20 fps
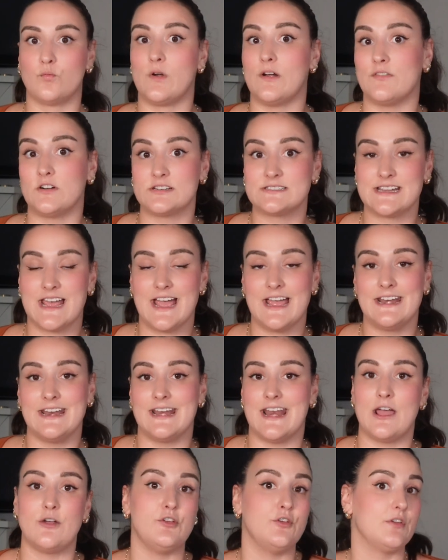Riverside
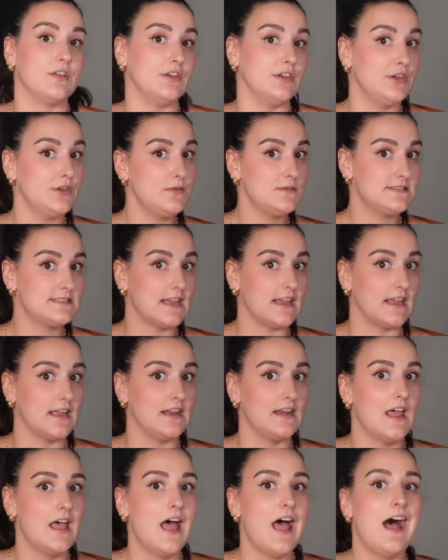and how you can use it,